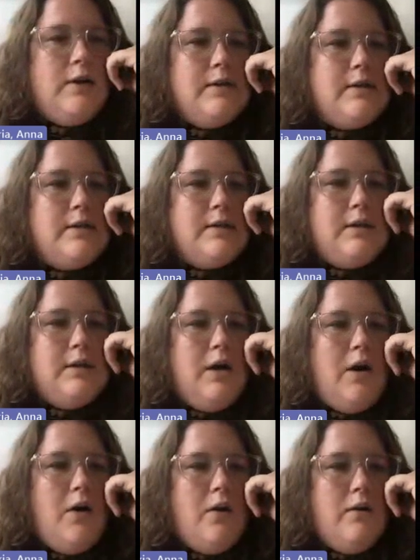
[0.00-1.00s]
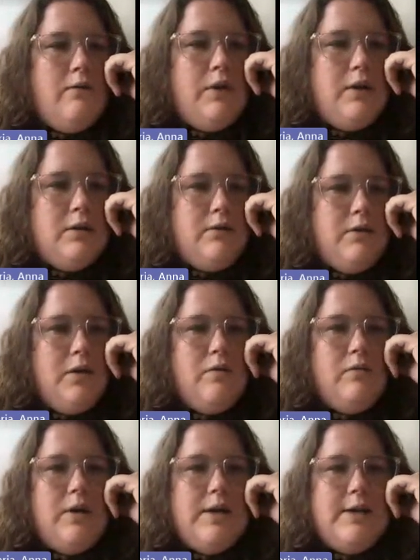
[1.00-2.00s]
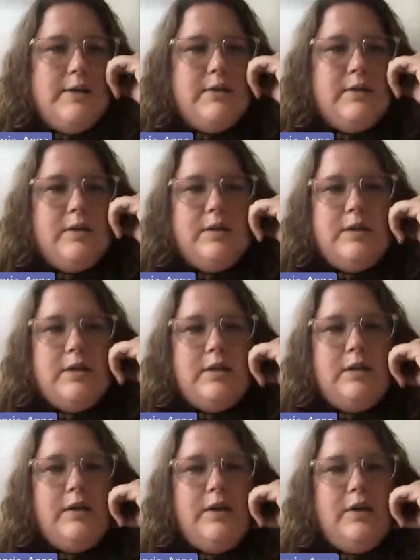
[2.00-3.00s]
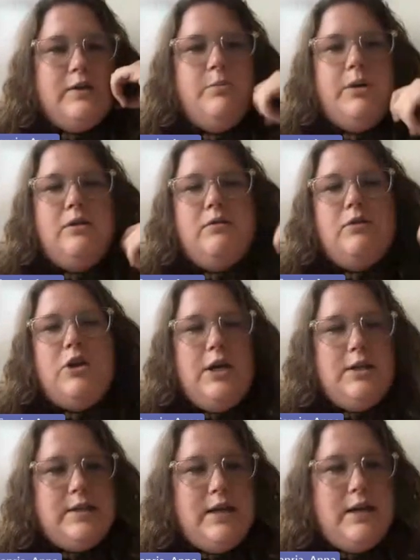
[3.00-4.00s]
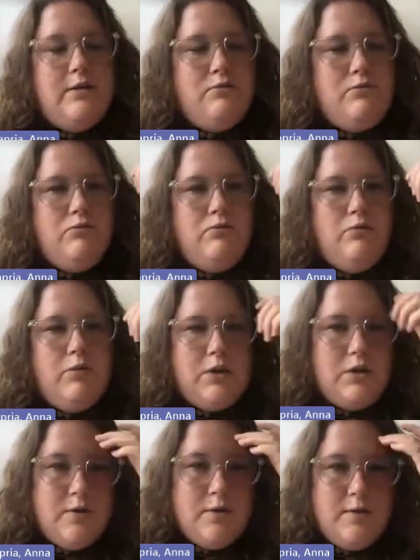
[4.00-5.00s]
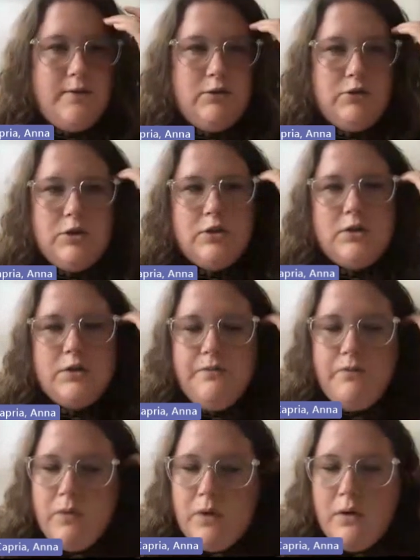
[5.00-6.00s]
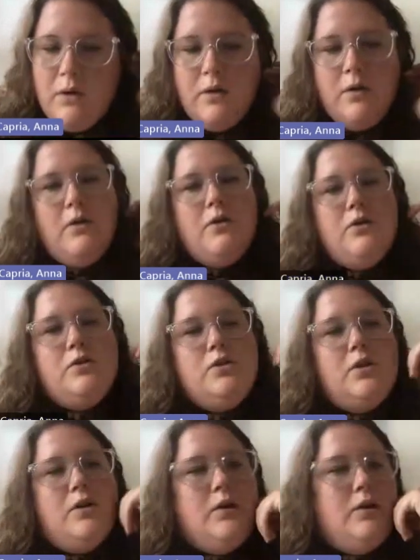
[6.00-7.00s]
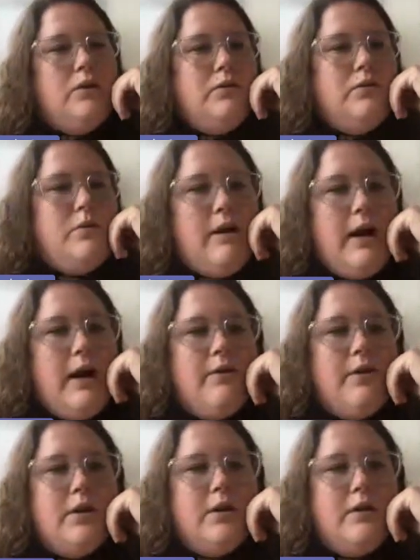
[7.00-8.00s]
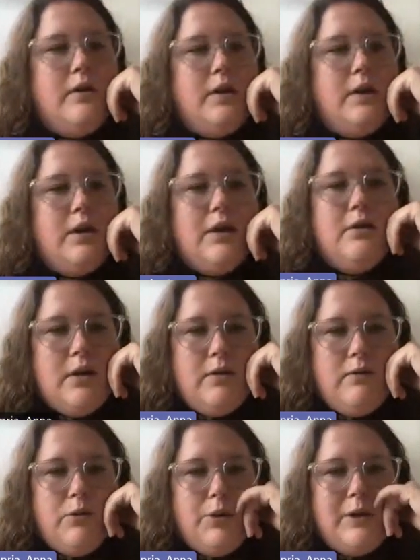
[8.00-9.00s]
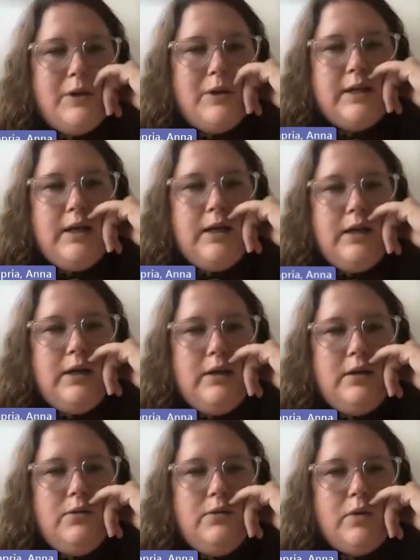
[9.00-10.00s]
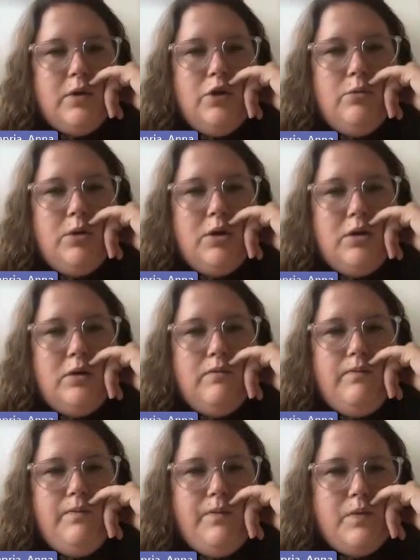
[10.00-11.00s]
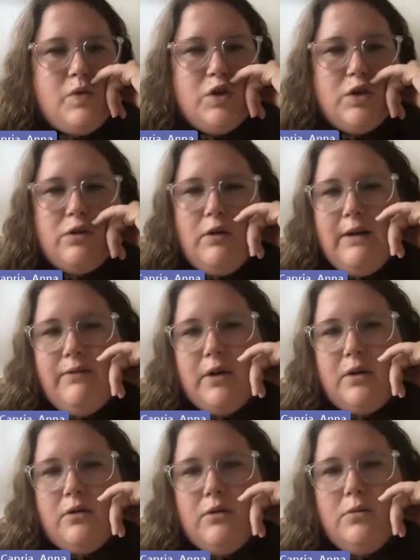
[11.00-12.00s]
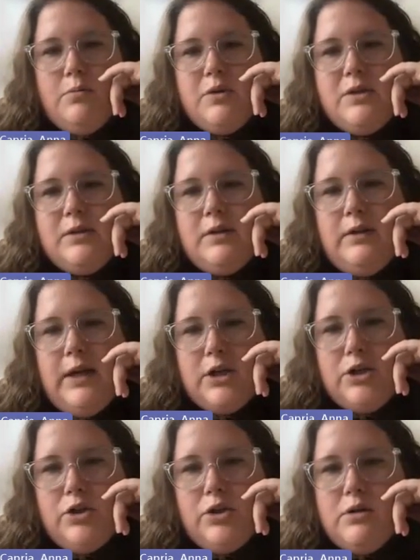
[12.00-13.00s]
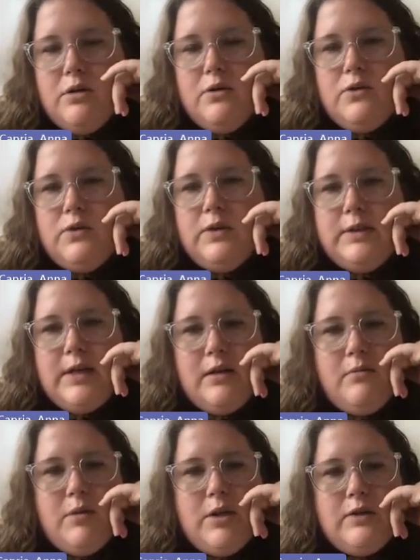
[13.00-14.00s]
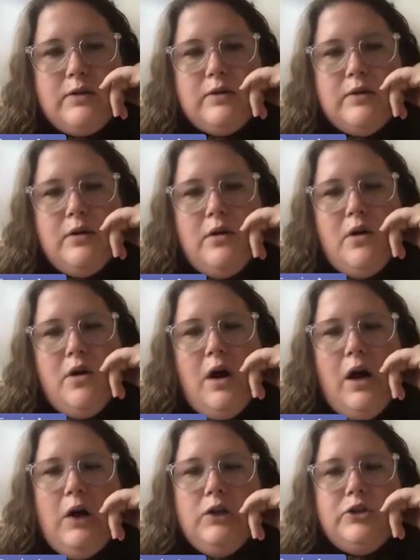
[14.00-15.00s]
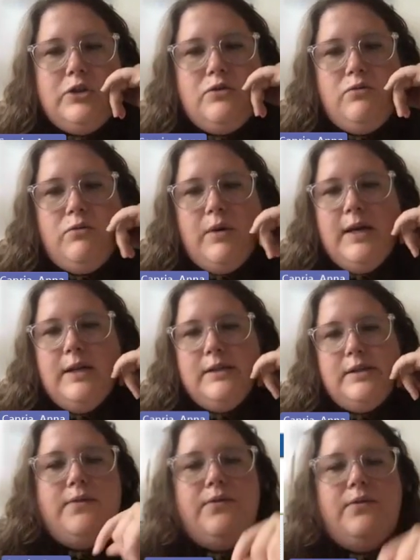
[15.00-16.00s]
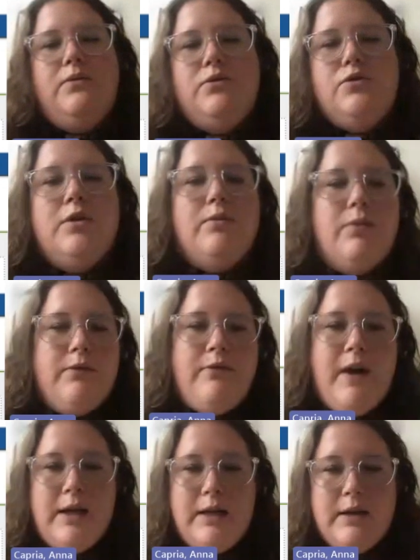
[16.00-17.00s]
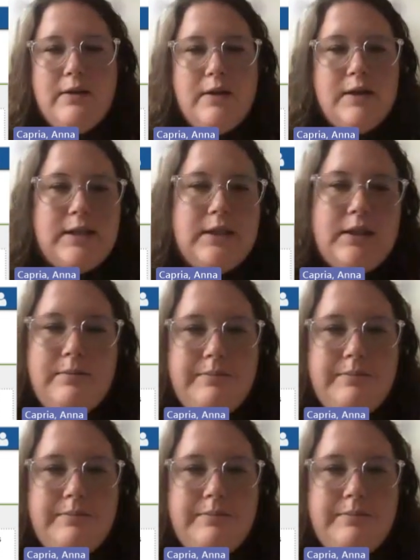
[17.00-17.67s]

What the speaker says: see all of the different ways the data has been cut down with those filters. So having the influenza A, human, geographic groups, collection years, and segments, all just ways sort of refining the data.